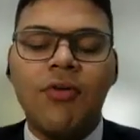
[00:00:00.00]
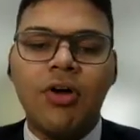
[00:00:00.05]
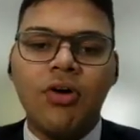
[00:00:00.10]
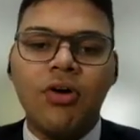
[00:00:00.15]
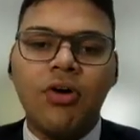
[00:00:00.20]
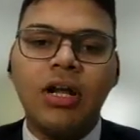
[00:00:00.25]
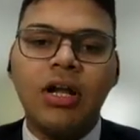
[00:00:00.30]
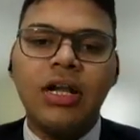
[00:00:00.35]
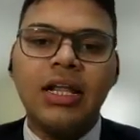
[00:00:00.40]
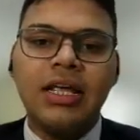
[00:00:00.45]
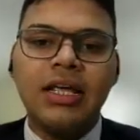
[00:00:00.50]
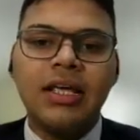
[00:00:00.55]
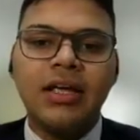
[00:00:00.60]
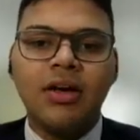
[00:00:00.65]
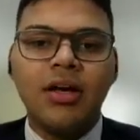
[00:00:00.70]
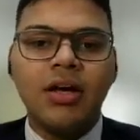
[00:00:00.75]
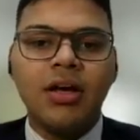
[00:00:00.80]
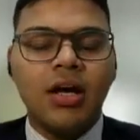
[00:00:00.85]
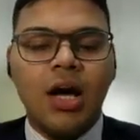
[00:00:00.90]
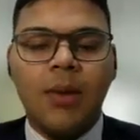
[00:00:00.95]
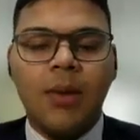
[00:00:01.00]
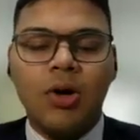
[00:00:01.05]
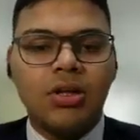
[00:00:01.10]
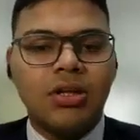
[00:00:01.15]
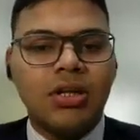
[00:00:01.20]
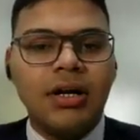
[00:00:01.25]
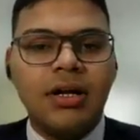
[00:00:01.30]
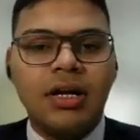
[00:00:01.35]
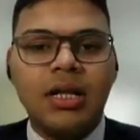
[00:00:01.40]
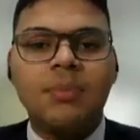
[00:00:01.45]
However, only
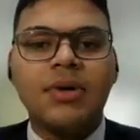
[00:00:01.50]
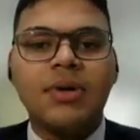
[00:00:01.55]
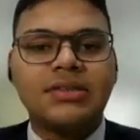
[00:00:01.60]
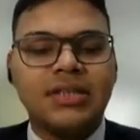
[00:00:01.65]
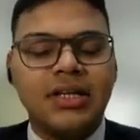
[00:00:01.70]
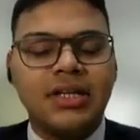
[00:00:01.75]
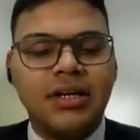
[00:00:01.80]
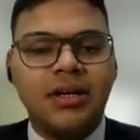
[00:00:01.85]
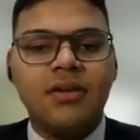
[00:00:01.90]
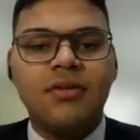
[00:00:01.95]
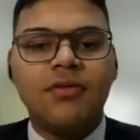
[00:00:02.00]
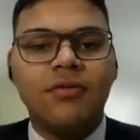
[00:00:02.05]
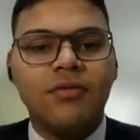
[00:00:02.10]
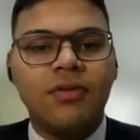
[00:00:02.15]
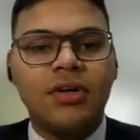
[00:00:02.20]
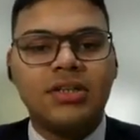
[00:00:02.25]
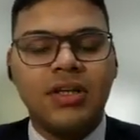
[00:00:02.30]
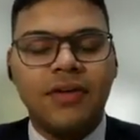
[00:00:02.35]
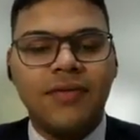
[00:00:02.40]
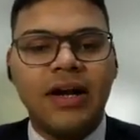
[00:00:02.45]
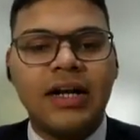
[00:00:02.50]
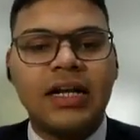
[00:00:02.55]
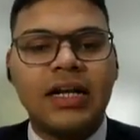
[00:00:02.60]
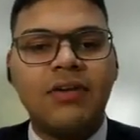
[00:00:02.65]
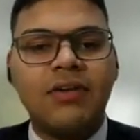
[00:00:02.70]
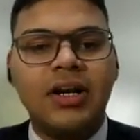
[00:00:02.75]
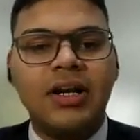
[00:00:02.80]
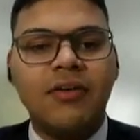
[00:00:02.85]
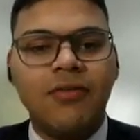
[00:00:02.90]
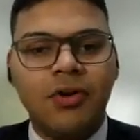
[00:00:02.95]
about 30% was
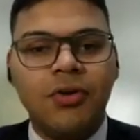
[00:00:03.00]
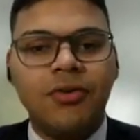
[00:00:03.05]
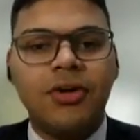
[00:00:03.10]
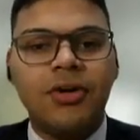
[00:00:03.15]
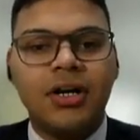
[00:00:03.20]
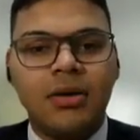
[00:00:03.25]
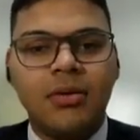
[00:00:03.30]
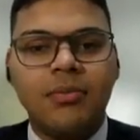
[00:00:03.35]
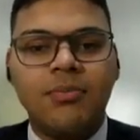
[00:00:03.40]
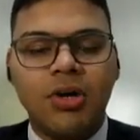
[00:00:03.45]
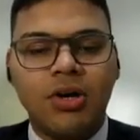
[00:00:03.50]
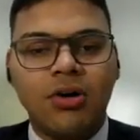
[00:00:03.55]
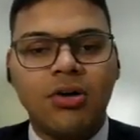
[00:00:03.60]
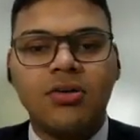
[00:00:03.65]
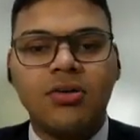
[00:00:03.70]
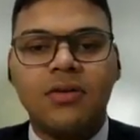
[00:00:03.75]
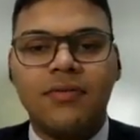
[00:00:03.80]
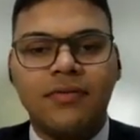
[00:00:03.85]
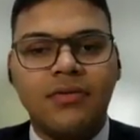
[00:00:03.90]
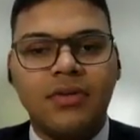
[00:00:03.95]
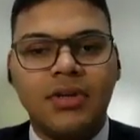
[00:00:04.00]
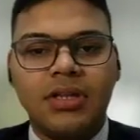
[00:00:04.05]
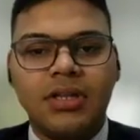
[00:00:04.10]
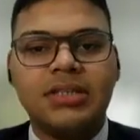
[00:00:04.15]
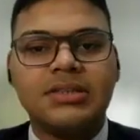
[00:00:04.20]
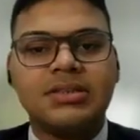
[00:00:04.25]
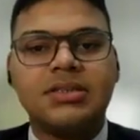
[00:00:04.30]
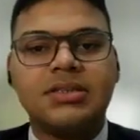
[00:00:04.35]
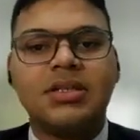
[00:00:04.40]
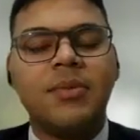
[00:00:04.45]
effectively devoluted because of
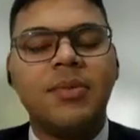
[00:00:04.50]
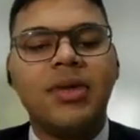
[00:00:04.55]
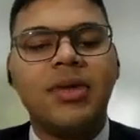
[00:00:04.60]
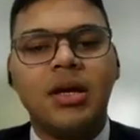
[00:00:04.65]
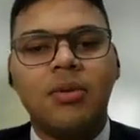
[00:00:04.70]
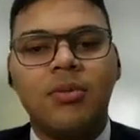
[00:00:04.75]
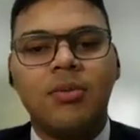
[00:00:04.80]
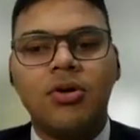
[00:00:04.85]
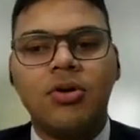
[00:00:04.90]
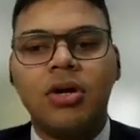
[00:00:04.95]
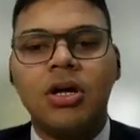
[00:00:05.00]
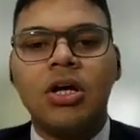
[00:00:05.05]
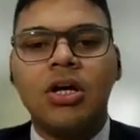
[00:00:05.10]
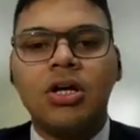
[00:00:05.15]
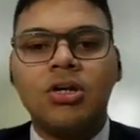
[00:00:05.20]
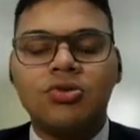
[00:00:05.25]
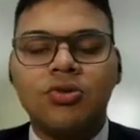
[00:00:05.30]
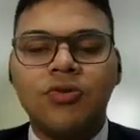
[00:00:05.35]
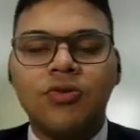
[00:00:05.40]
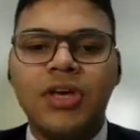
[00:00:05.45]
this remaining amount.